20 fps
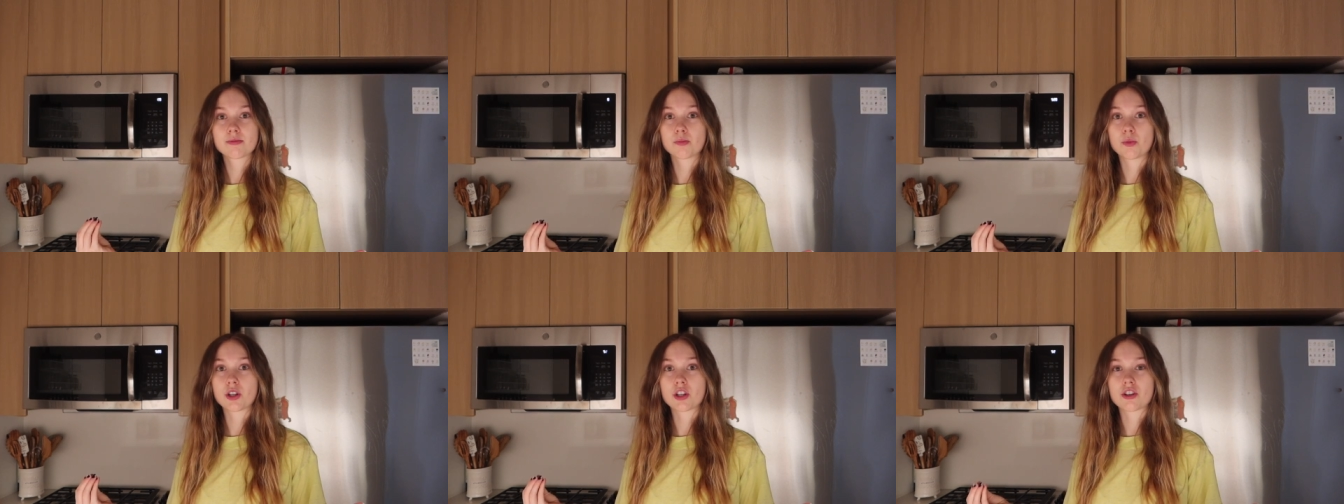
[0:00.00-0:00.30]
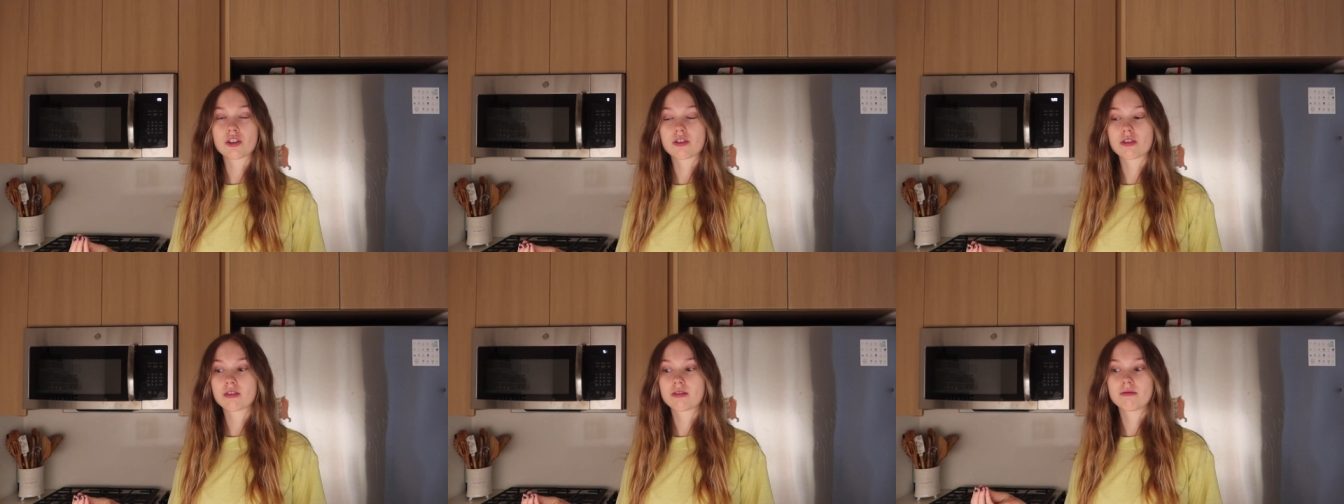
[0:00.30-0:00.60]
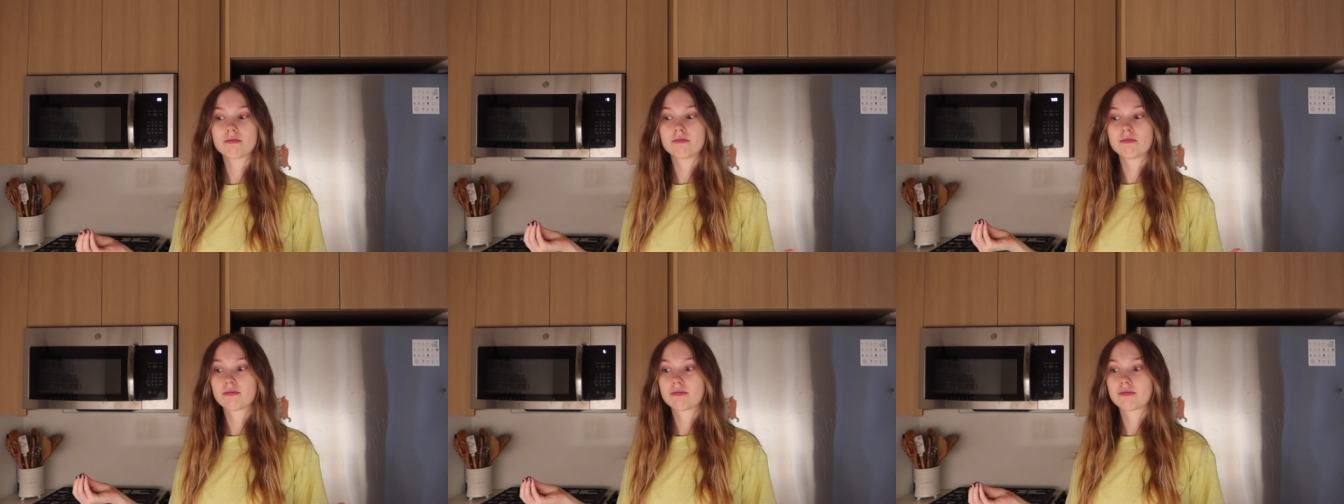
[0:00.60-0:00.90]
which
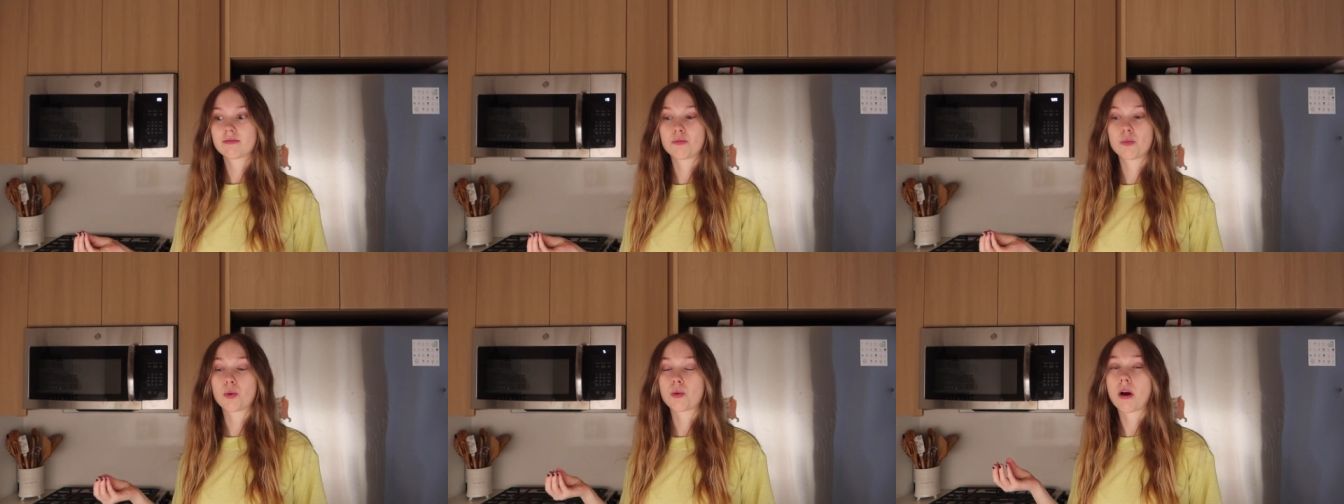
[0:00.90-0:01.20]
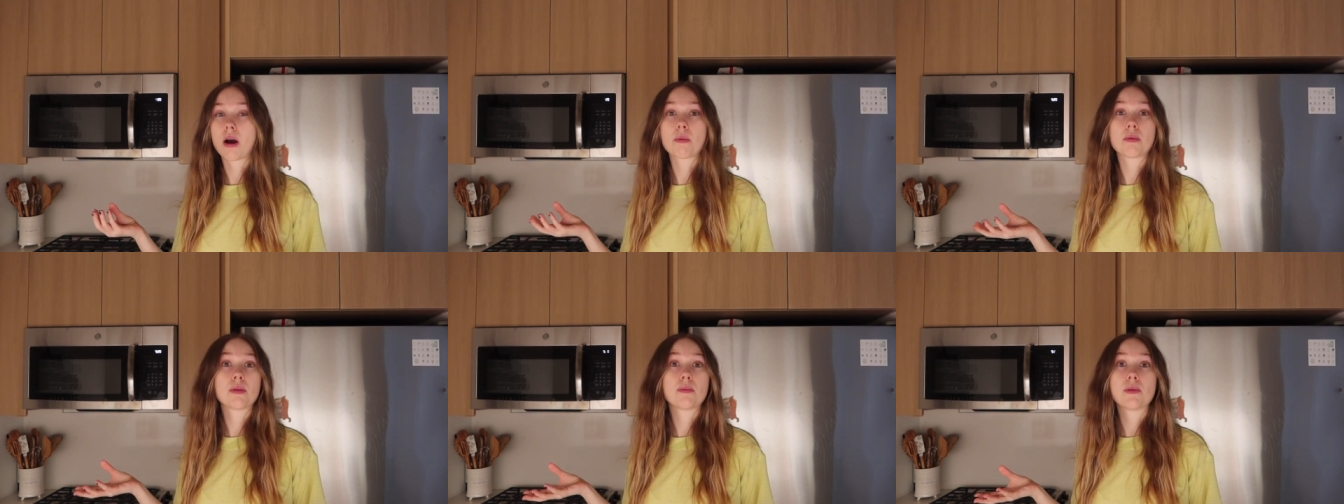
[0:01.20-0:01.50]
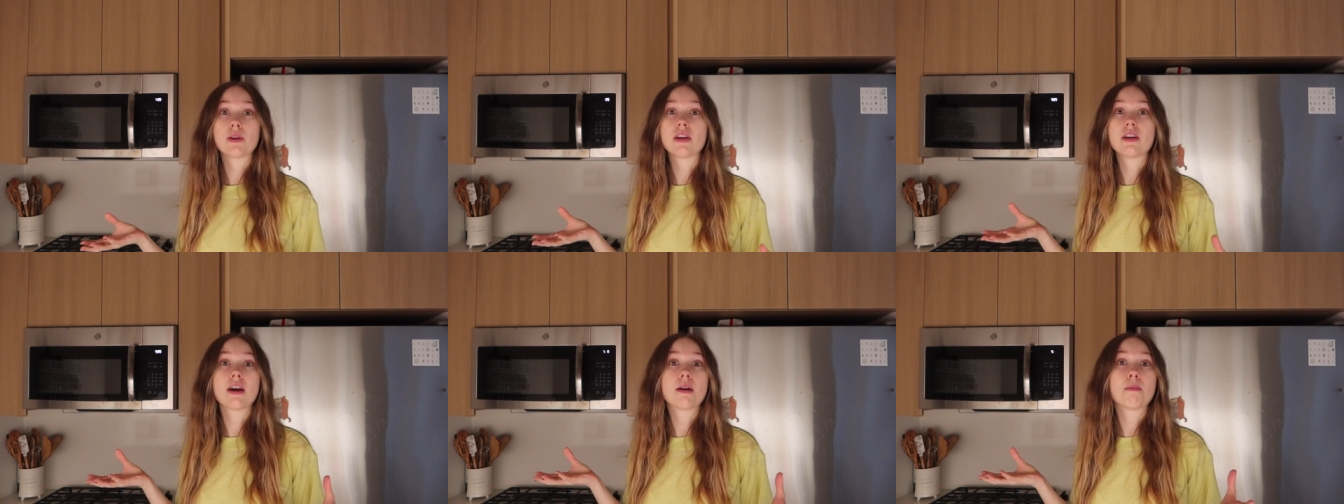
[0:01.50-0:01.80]
will probably
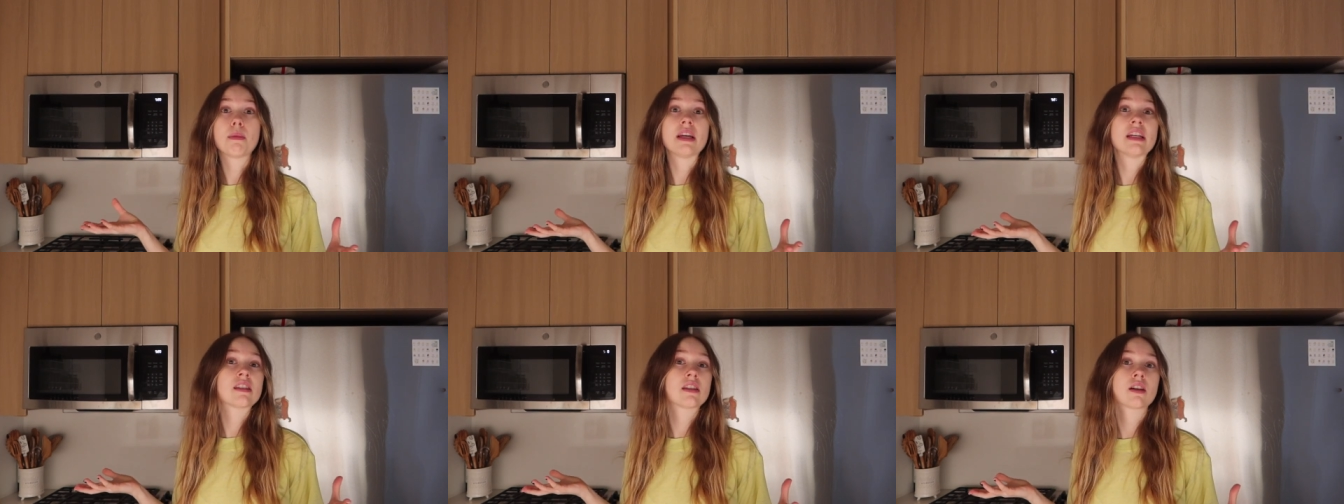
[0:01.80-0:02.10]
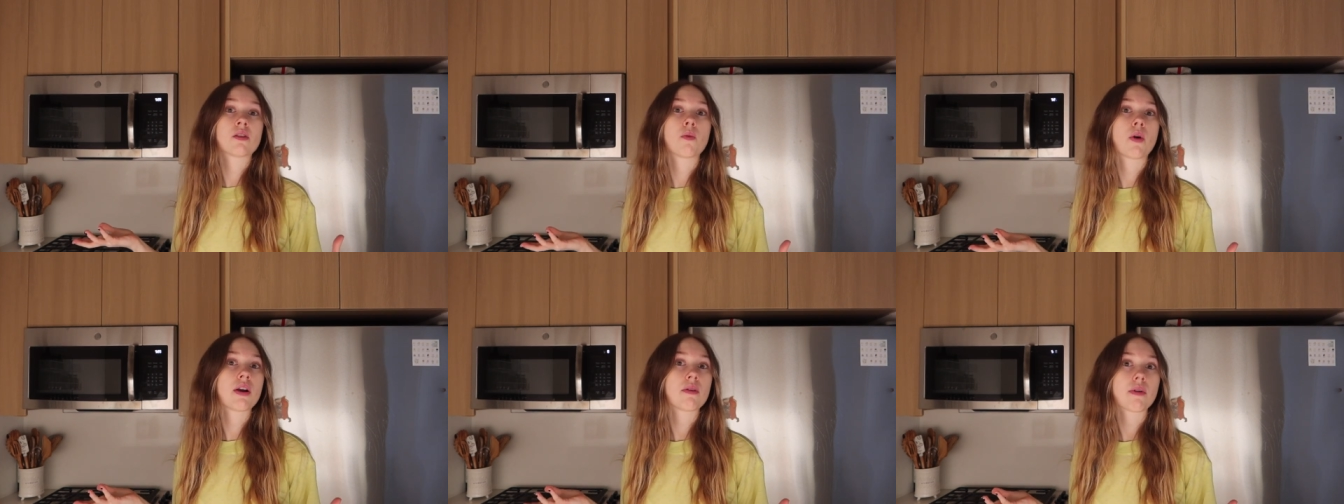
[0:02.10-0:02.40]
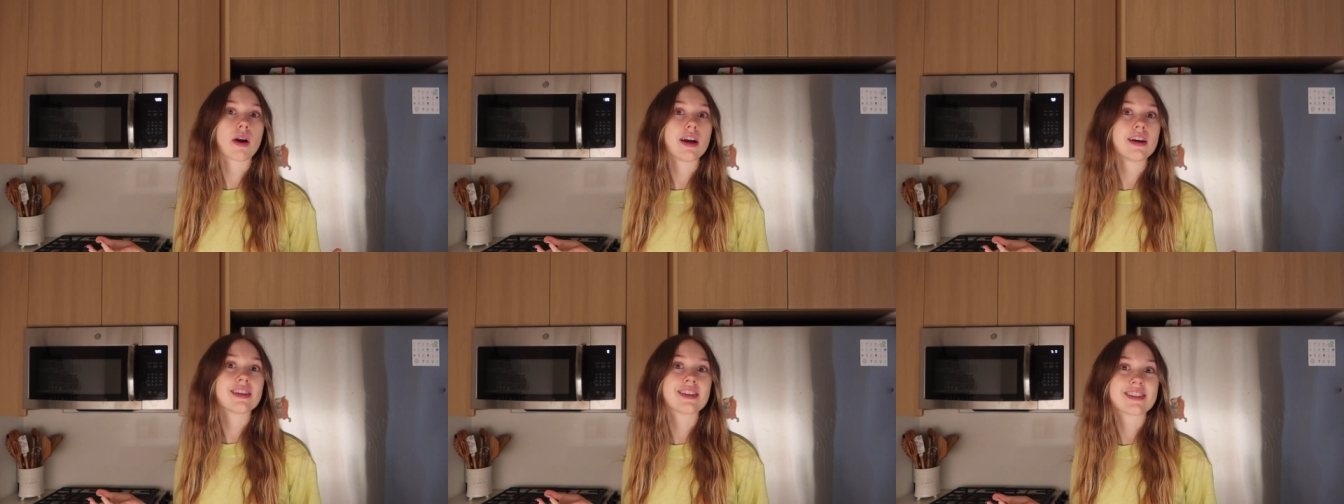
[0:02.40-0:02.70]
be amazing white
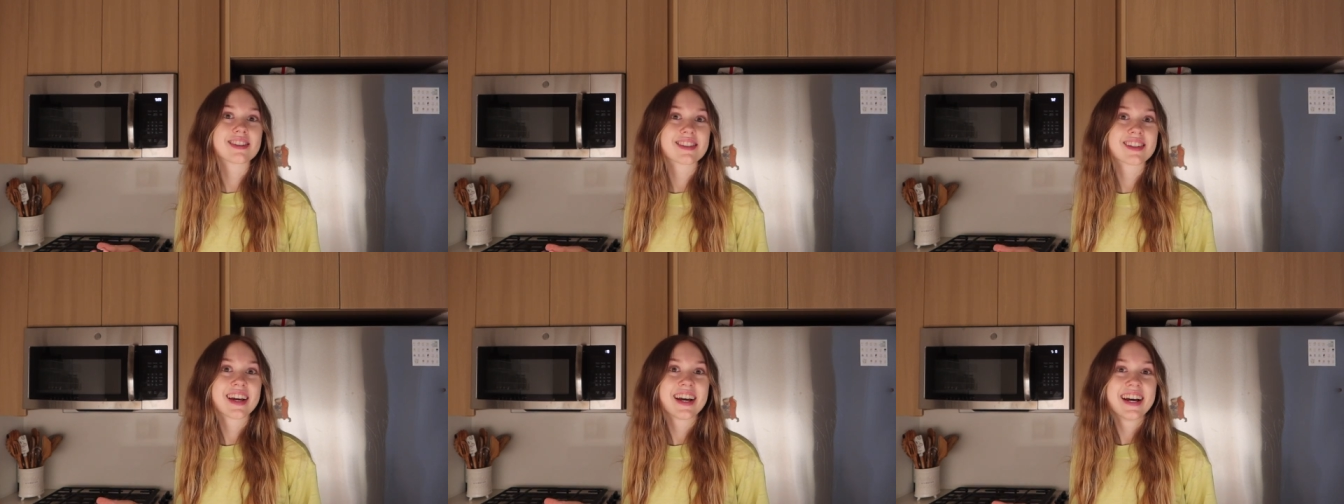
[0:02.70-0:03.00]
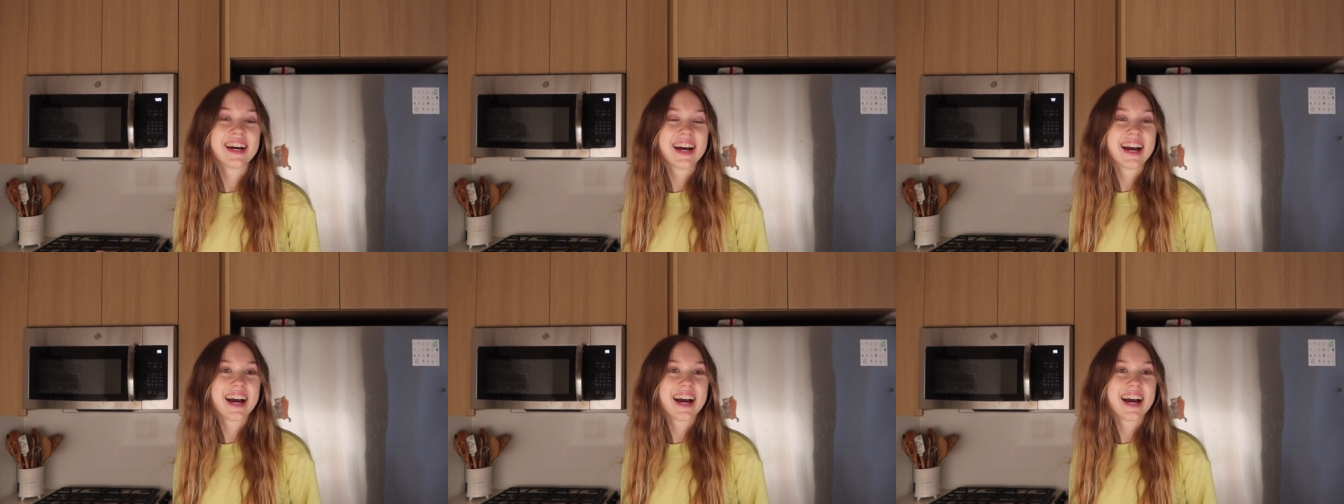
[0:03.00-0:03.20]
rice.